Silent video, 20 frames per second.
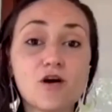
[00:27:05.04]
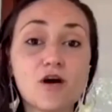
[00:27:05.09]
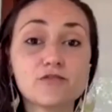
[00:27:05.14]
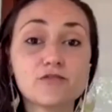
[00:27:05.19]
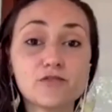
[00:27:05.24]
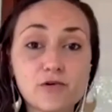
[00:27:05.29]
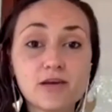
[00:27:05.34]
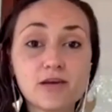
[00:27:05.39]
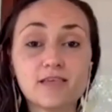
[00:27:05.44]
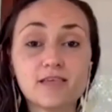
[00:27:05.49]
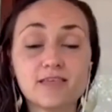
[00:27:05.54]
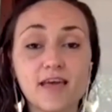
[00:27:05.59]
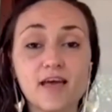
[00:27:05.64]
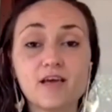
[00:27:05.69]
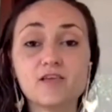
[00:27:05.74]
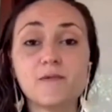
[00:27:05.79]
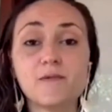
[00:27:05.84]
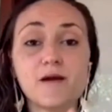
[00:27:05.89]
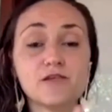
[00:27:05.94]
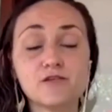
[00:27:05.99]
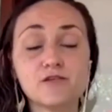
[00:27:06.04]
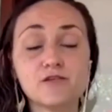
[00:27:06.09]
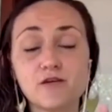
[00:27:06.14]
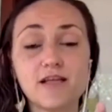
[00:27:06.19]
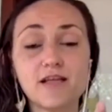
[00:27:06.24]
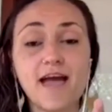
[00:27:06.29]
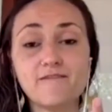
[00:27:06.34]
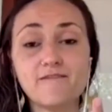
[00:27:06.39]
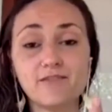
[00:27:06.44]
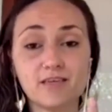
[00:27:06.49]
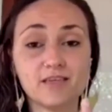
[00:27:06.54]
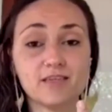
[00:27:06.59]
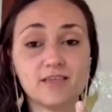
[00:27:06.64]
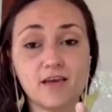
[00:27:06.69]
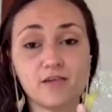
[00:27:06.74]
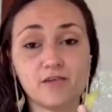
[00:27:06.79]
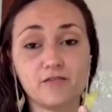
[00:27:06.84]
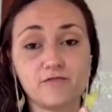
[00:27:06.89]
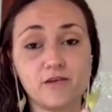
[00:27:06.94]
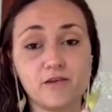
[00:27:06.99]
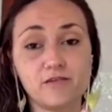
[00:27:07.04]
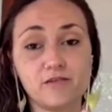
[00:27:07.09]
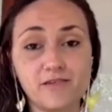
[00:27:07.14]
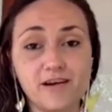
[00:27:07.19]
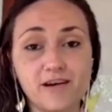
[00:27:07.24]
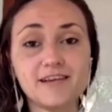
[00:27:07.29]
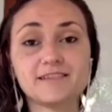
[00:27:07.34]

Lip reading: doing a sales page, not having a sales funnel, right?